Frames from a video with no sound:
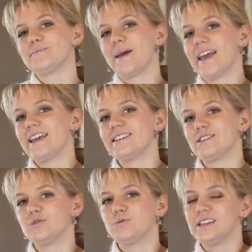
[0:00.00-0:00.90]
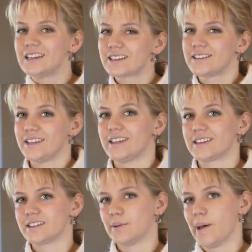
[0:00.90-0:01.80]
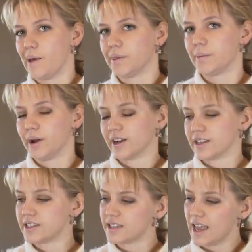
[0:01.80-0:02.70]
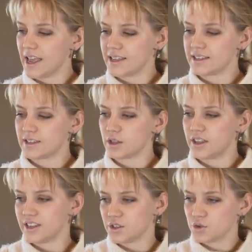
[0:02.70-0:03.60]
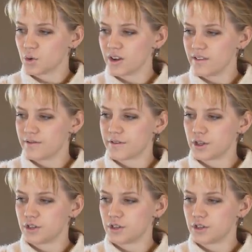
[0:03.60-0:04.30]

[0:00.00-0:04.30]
main unique things about the bodice is this sort of